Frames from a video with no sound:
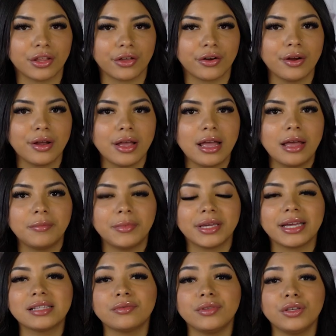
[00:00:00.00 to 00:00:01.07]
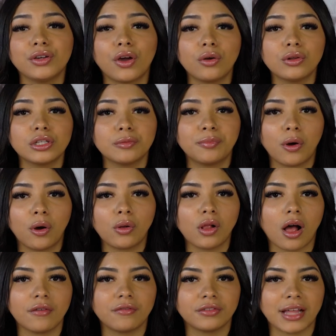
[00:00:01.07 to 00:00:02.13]
other because when you go to pull
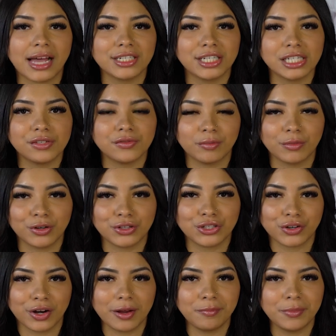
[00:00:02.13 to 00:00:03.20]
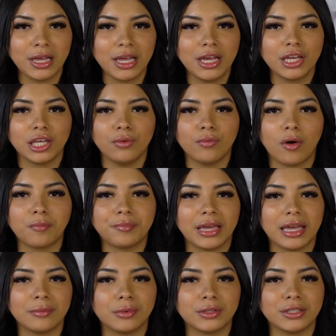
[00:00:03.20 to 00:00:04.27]
off lashes from your strip, you won't
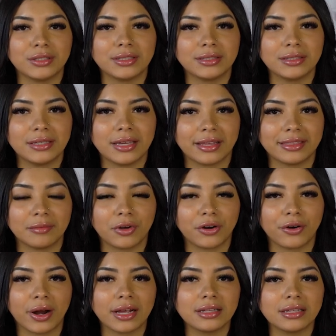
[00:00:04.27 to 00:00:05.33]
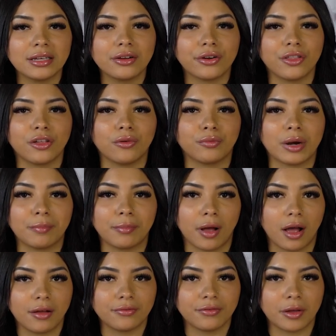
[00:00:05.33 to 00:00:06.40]
be able to get them correctly or they'll rip
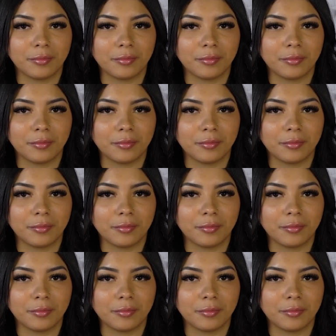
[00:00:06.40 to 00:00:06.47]
off